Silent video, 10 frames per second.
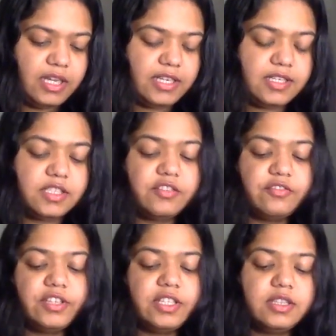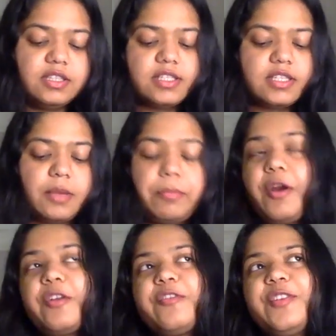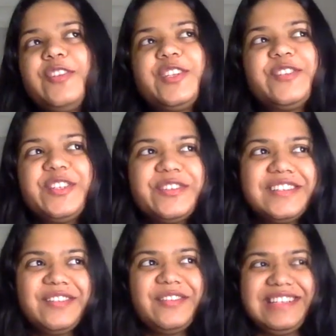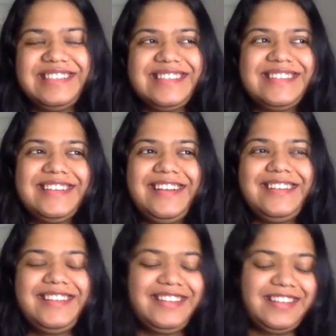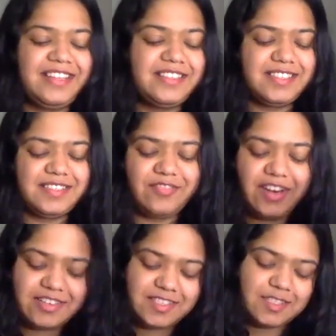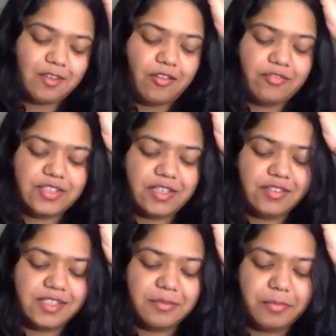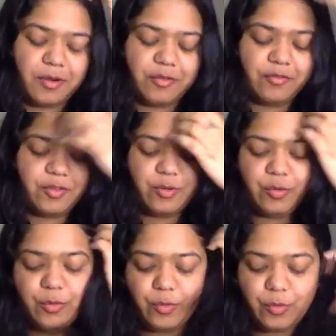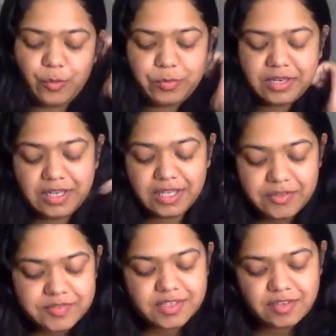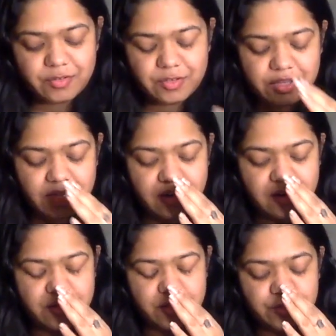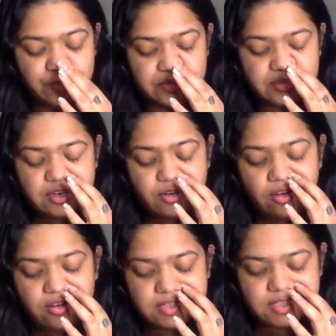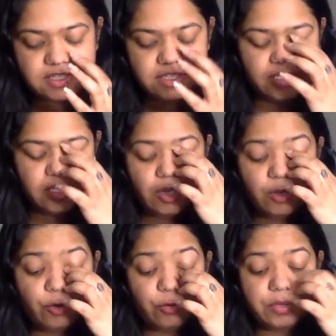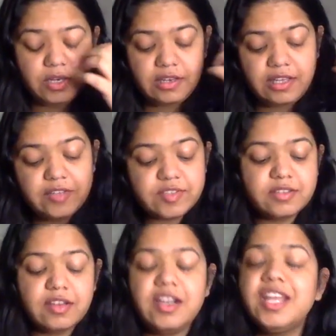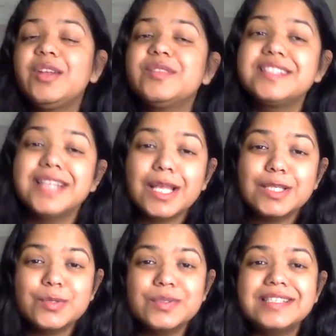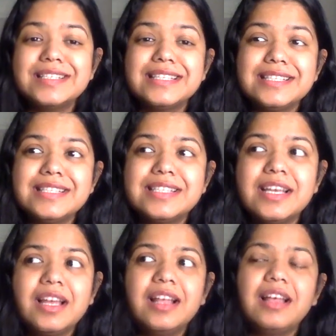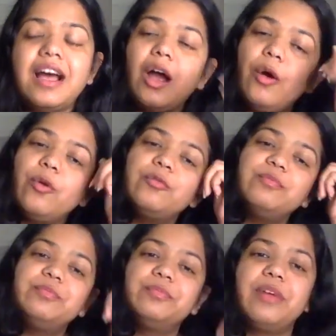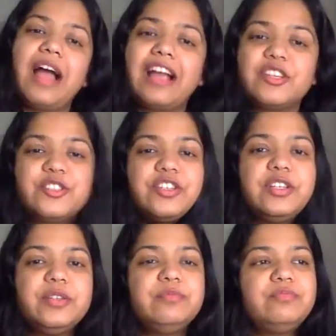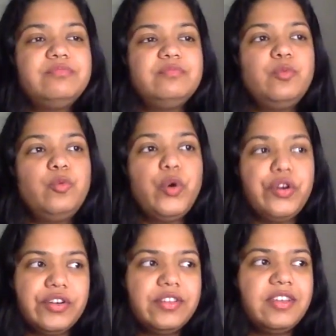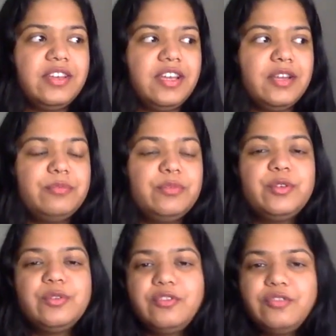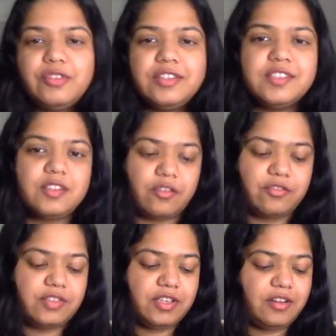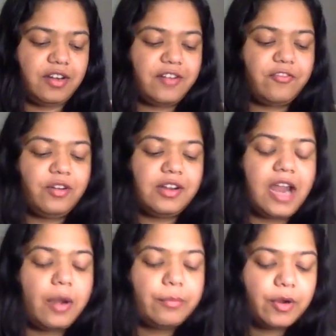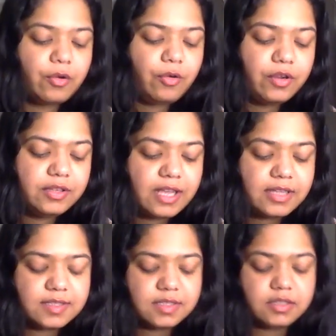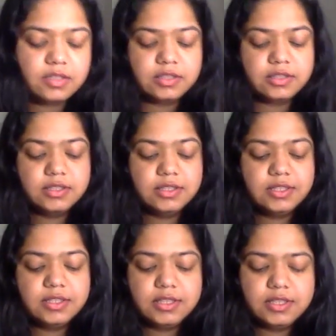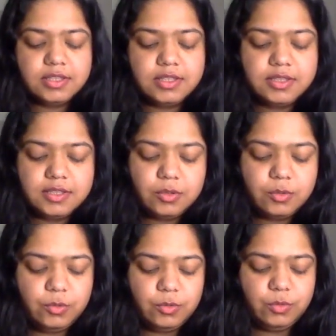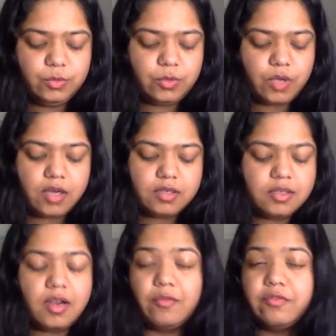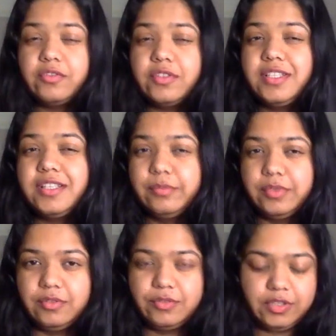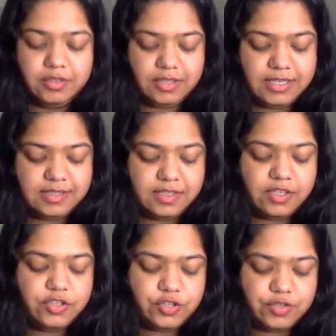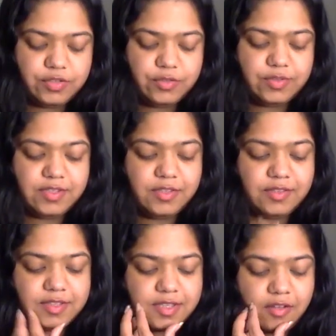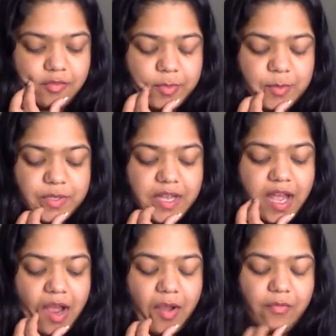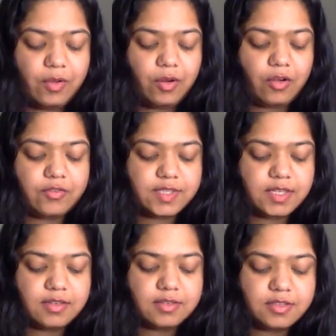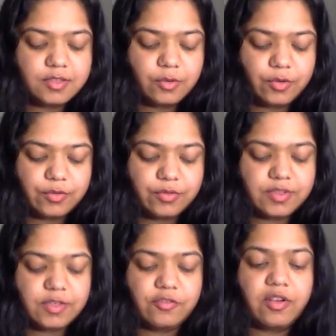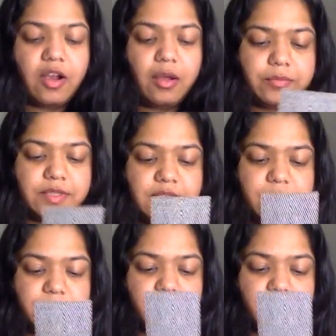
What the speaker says: It has revealed a part of you which even you didn't know existed. I think there's this very soft, innocent part of you who believes in their truth, their honesty, who believes in their innocence, who sees how actually worthy and beautiful and soft they are. And for a Capricorn, that's a uncomfortable realization to see yourself. But we have a lot of sons and daughters of cups,